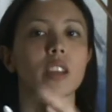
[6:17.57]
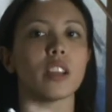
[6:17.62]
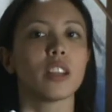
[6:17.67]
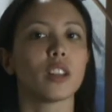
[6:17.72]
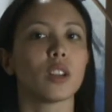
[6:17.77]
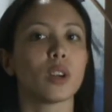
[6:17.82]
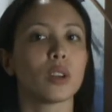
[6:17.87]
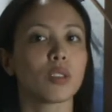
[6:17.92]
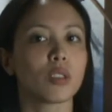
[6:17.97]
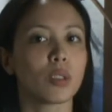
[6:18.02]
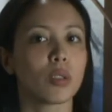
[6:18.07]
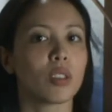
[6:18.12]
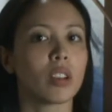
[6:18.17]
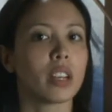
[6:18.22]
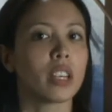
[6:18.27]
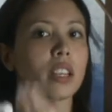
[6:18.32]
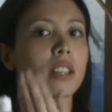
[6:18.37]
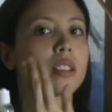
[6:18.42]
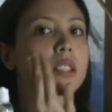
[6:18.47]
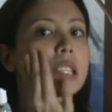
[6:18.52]
It also
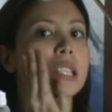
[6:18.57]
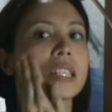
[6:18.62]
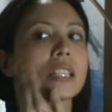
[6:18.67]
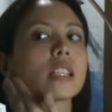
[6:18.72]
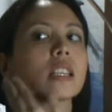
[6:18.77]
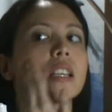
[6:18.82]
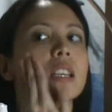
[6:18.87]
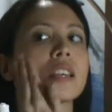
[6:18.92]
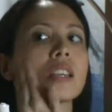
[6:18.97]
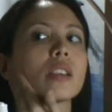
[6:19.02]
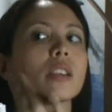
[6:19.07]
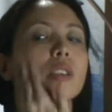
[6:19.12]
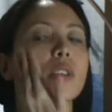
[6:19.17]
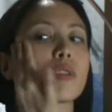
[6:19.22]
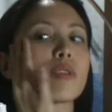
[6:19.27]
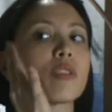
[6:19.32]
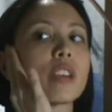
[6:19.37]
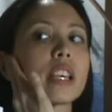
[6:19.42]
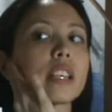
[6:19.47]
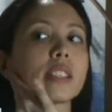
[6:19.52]
cleans
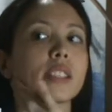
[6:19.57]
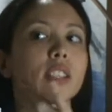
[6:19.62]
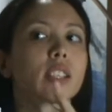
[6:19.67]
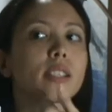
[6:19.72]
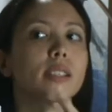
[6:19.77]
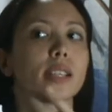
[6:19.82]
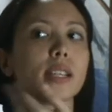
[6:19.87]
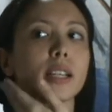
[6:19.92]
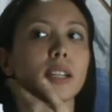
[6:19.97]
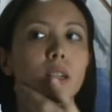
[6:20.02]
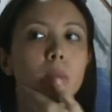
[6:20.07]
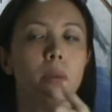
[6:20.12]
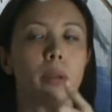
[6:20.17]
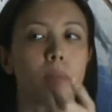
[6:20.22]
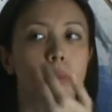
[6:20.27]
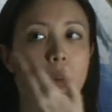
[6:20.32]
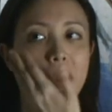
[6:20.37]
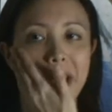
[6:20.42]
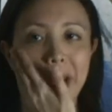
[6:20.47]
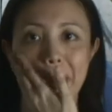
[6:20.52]
your face just a little
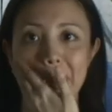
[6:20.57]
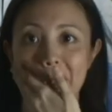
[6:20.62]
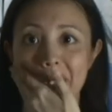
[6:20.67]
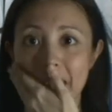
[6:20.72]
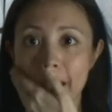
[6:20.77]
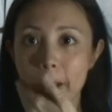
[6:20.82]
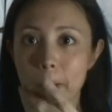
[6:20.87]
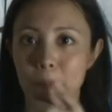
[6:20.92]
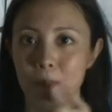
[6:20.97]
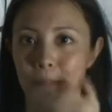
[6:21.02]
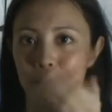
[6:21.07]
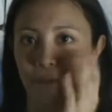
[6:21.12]
bit more. Okay.